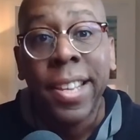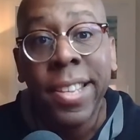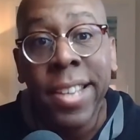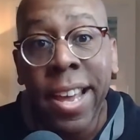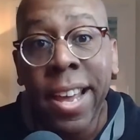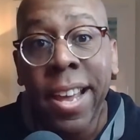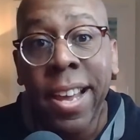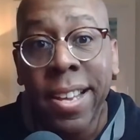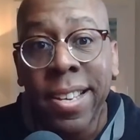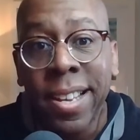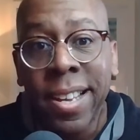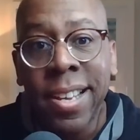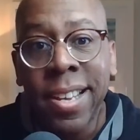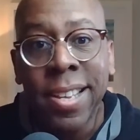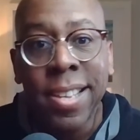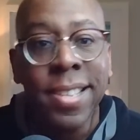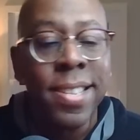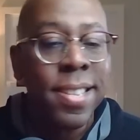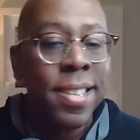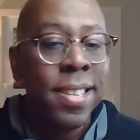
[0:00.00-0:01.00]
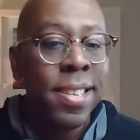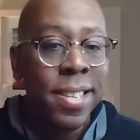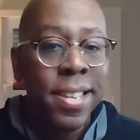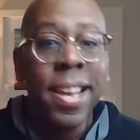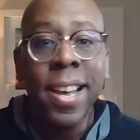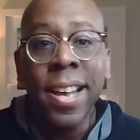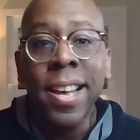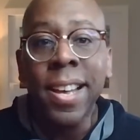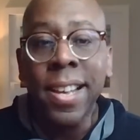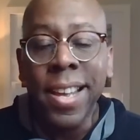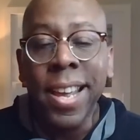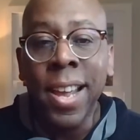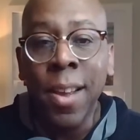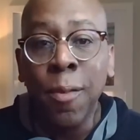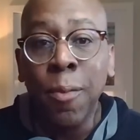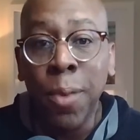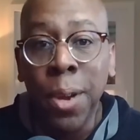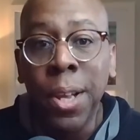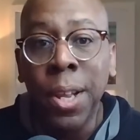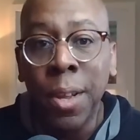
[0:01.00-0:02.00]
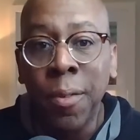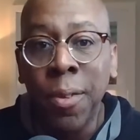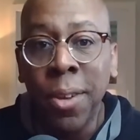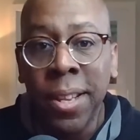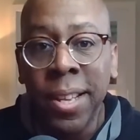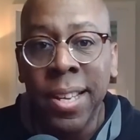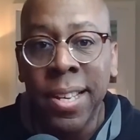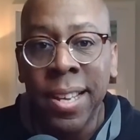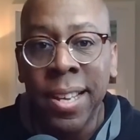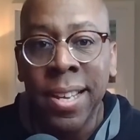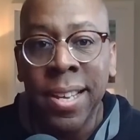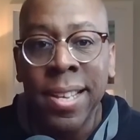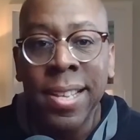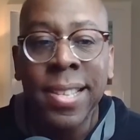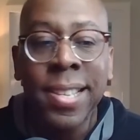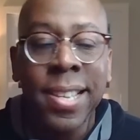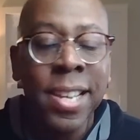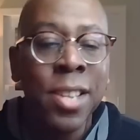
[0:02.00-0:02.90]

Yeah, it does. Yeah, it really, really does.